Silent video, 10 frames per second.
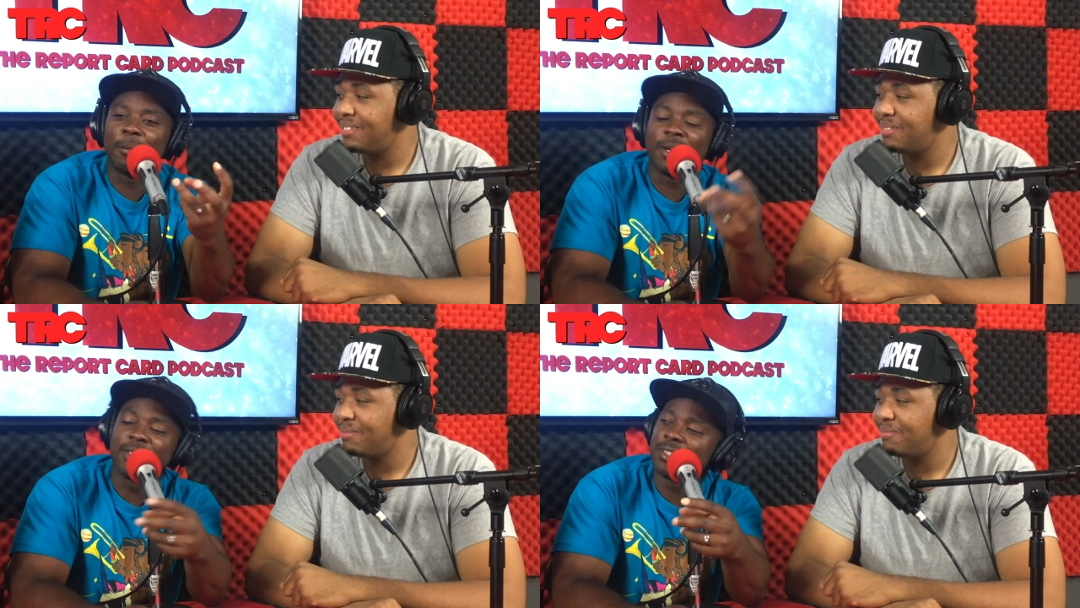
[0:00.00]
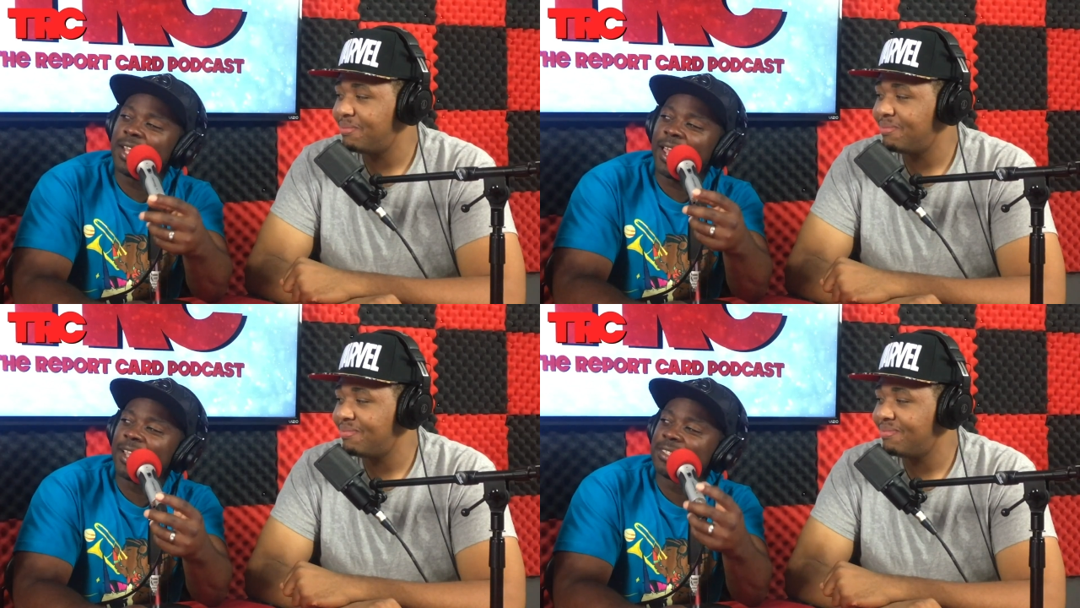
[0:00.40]
Speaker 1: combination
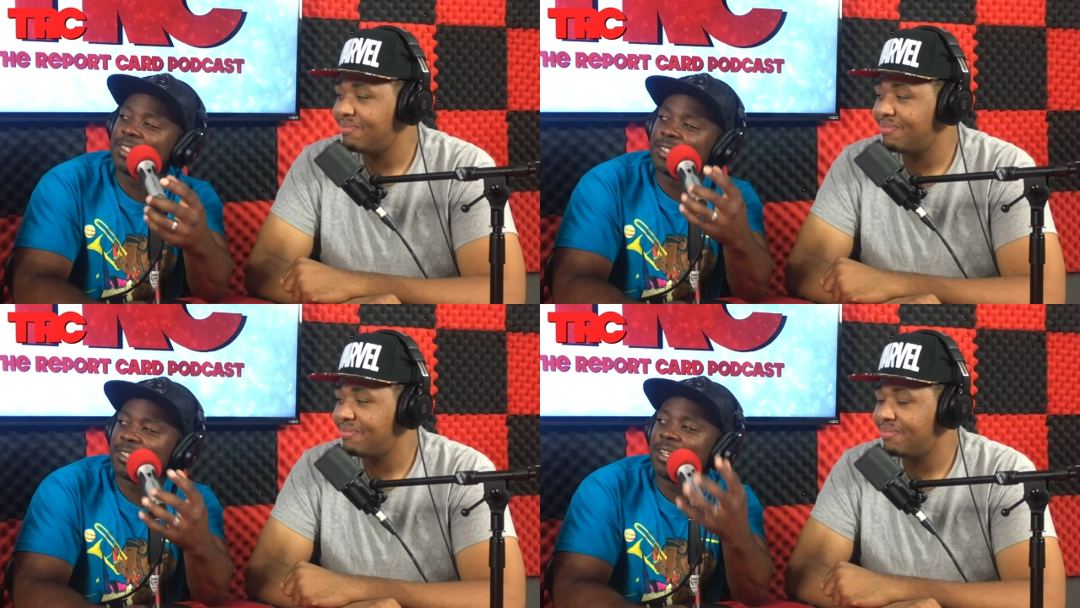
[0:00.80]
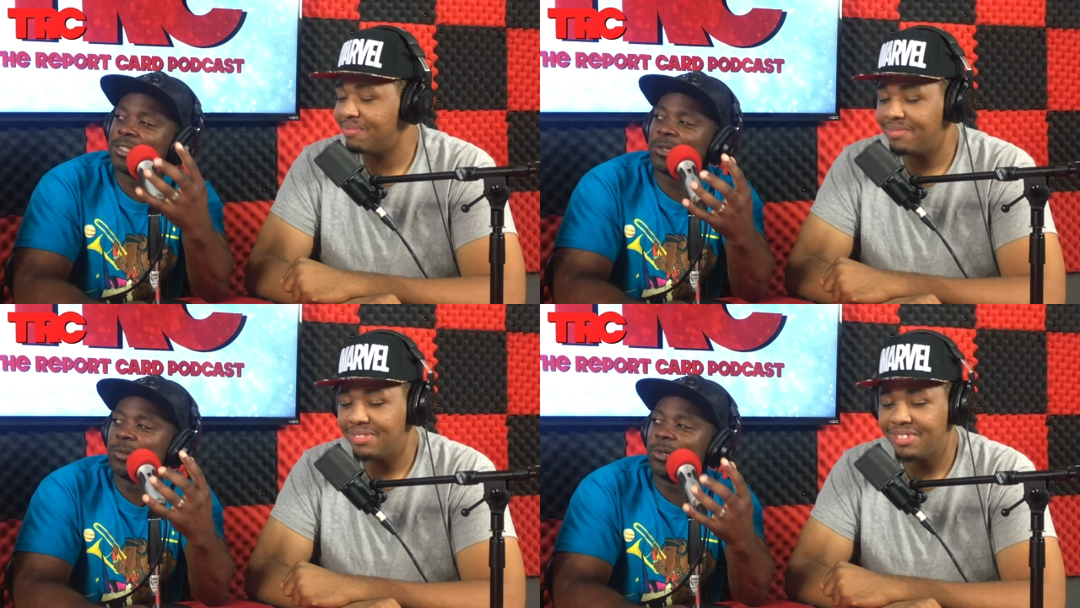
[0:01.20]
of accents
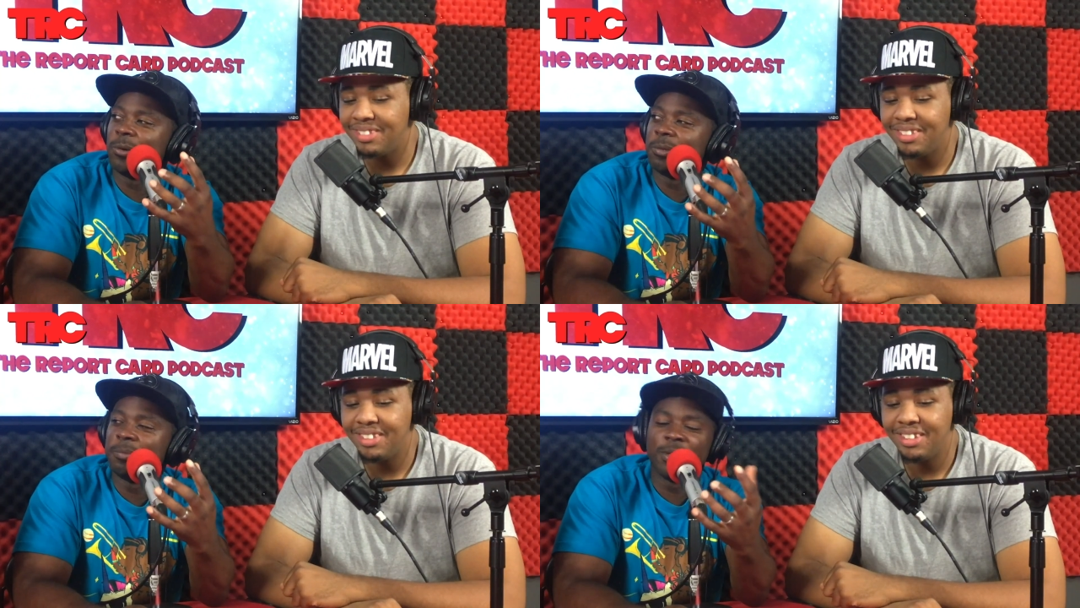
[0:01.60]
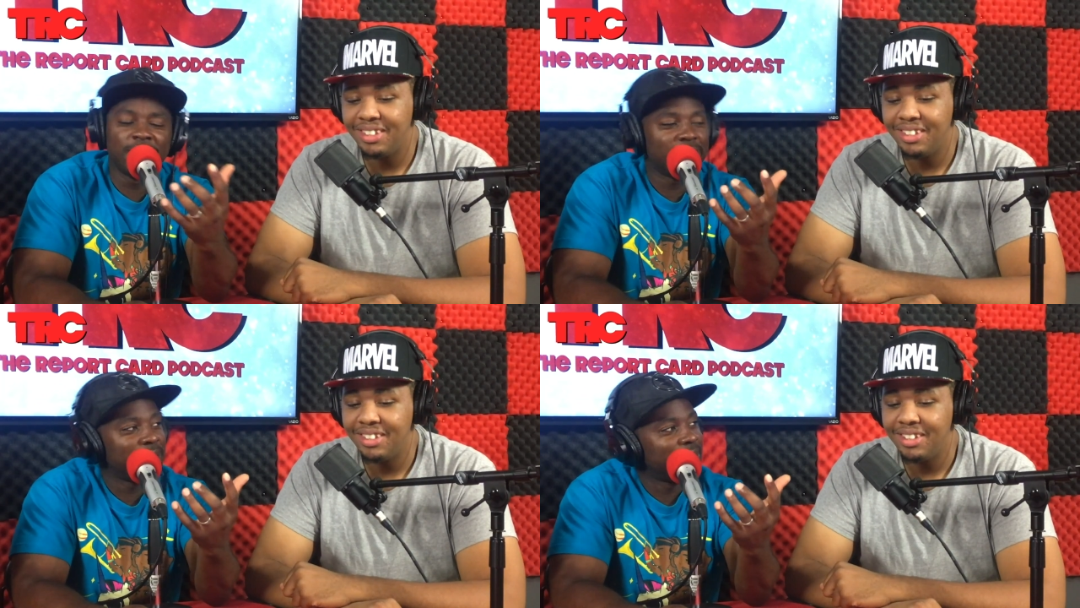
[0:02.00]
sounds so dope to me.
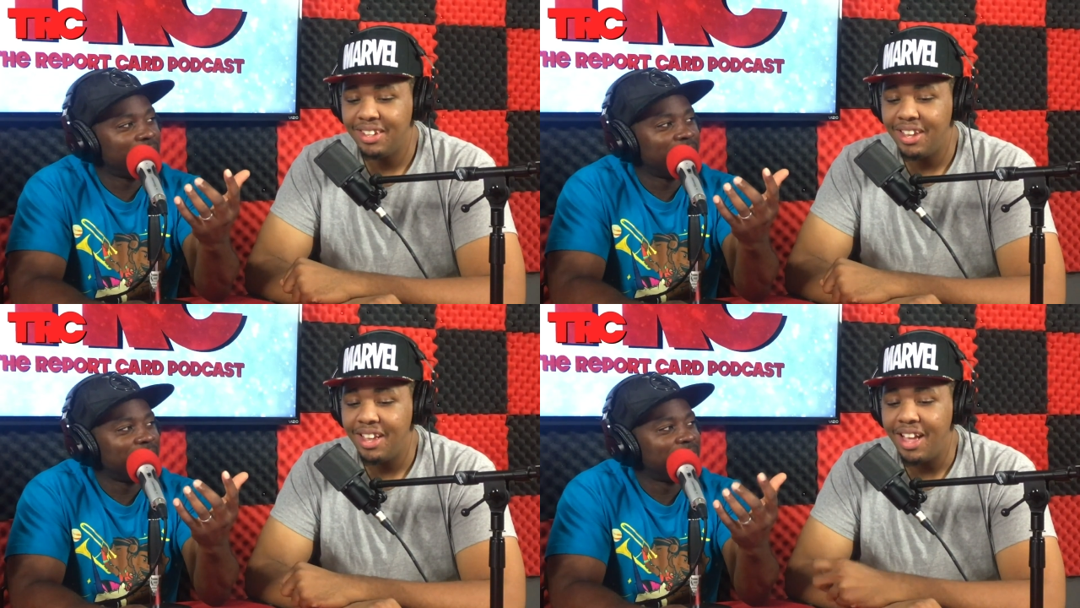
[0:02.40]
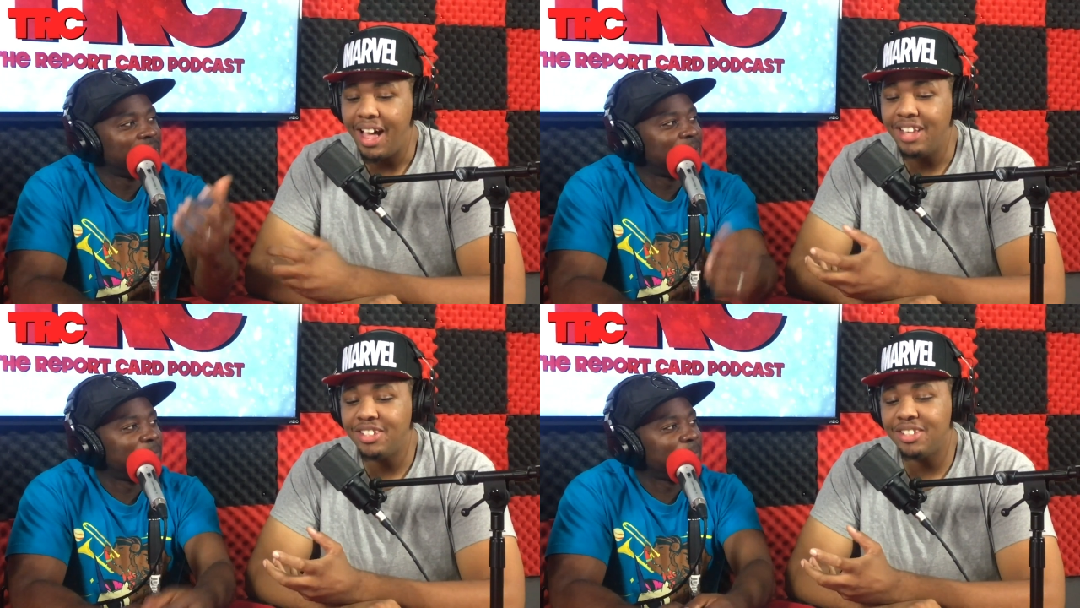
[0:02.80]
Speaker 2: Mm.
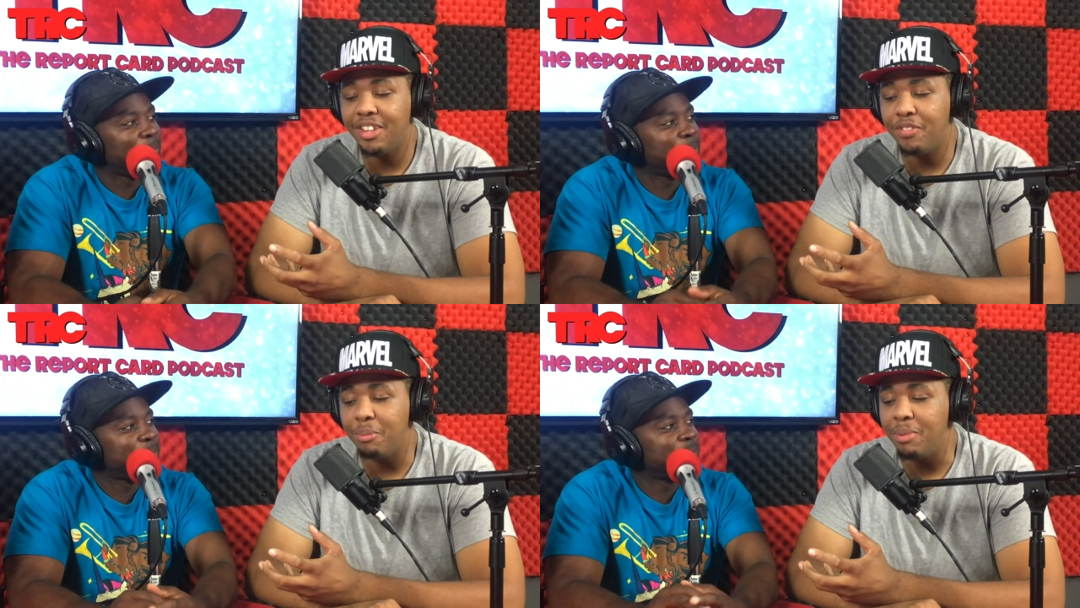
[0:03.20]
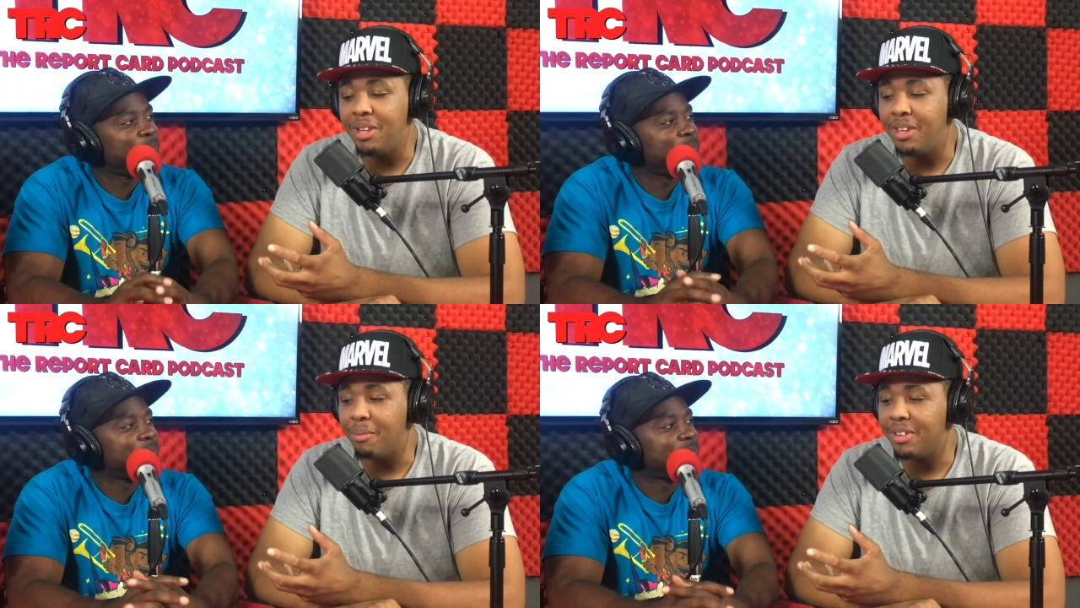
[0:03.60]
I just love the
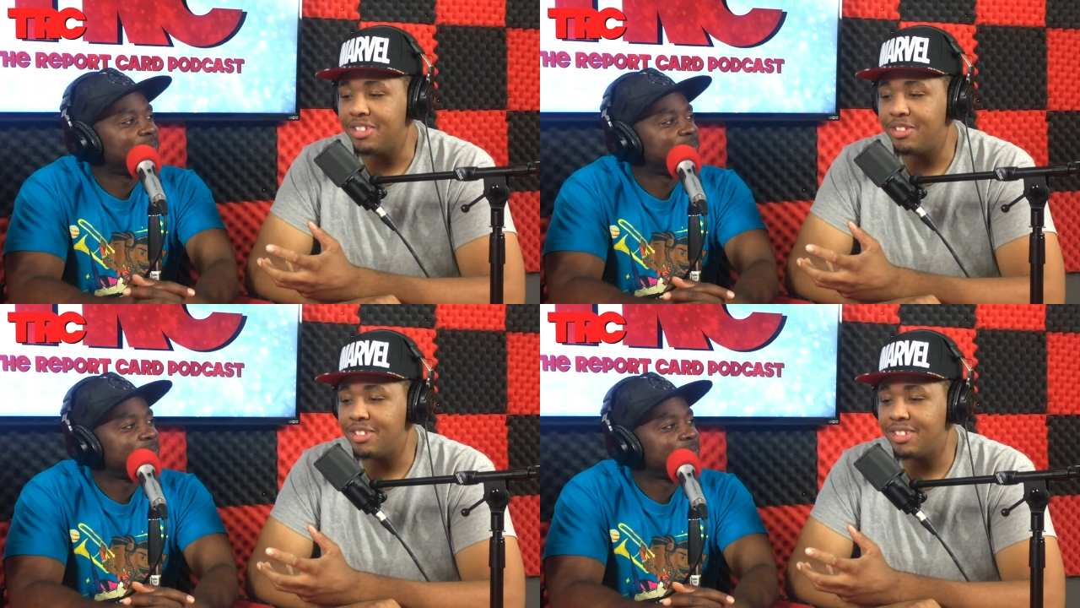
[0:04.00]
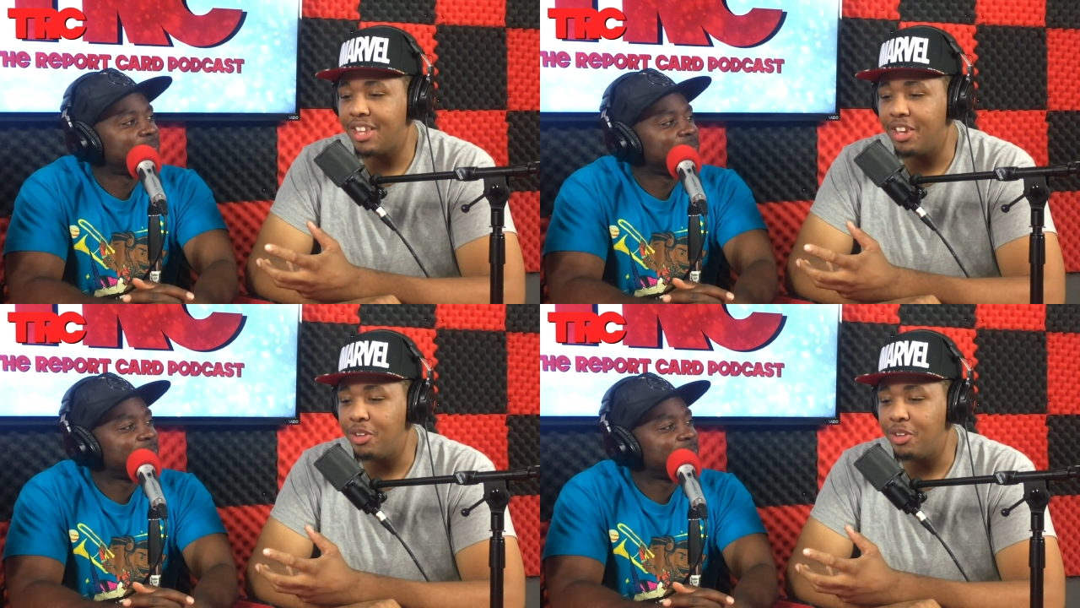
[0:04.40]
meaning because he's just